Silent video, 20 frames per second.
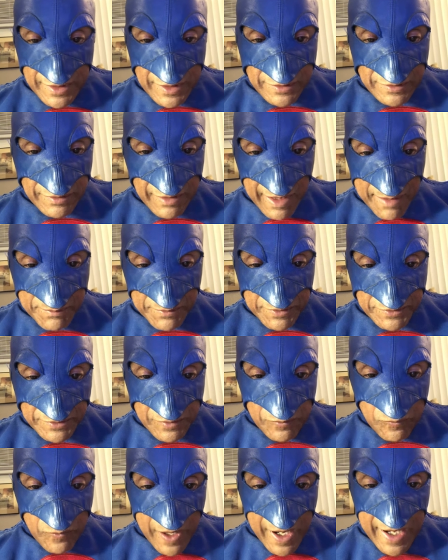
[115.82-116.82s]
has happened. So
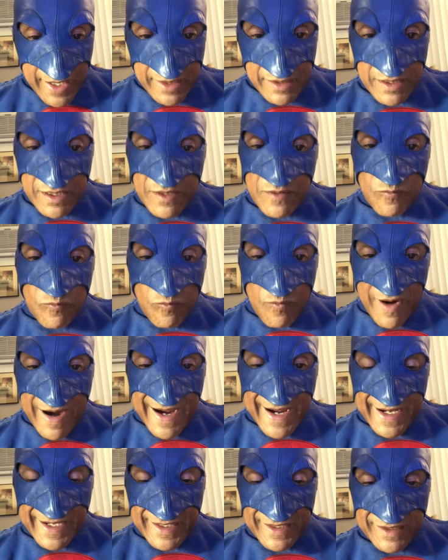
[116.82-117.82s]

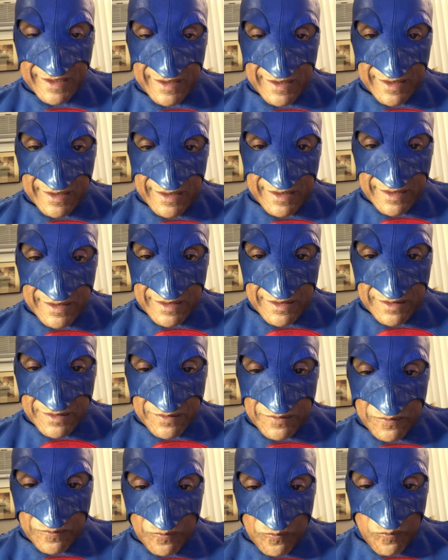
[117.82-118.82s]
why
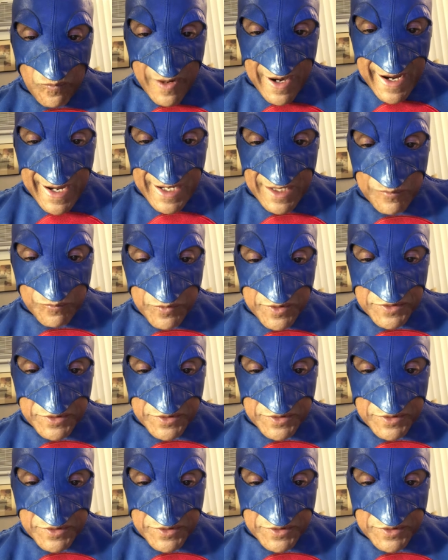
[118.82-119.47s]
would